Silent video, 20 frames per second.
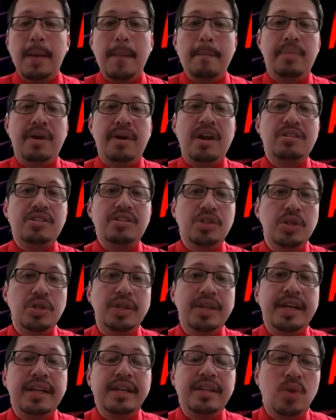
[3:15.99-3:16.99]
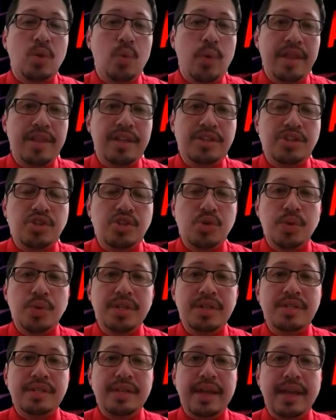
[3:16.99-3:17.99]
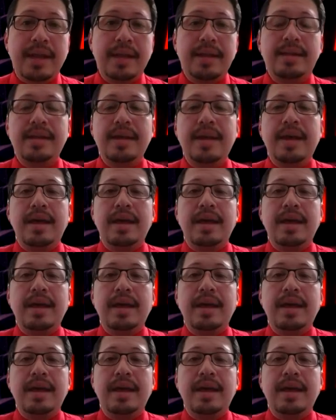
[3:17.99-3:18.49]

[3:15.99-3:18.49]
but also looking at the way that students can